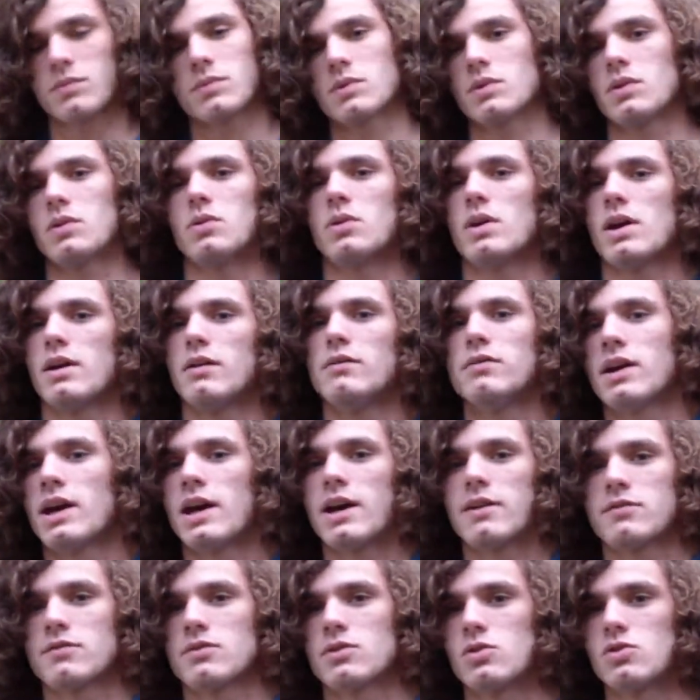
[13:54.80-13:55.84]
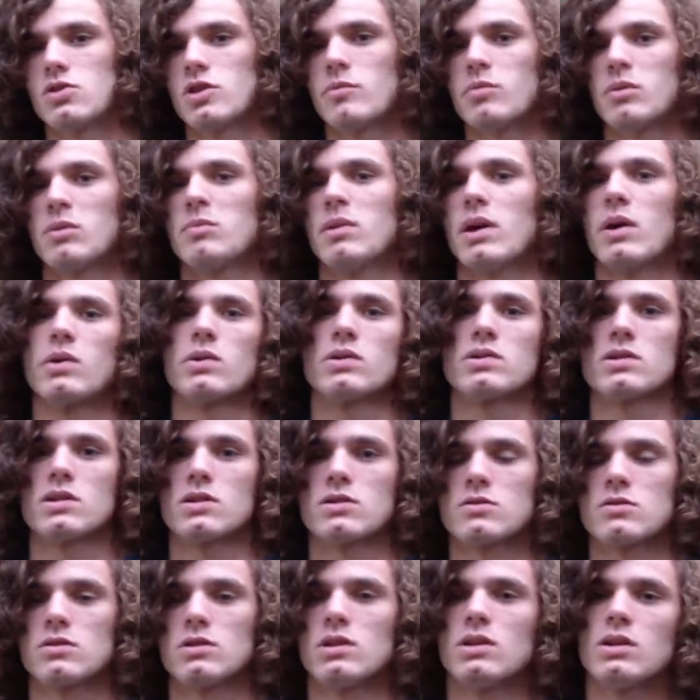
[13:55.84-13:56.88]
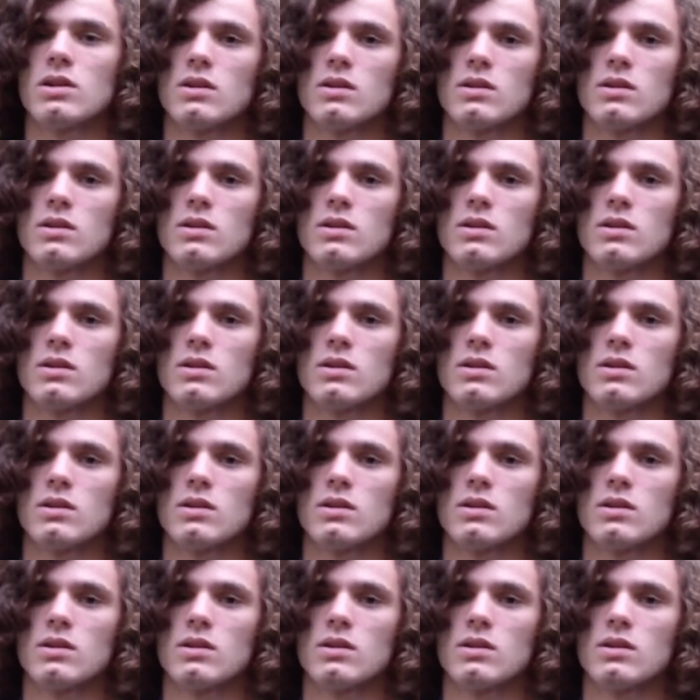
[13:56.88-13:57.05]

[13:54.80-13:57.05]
you have half your jumping power essentially,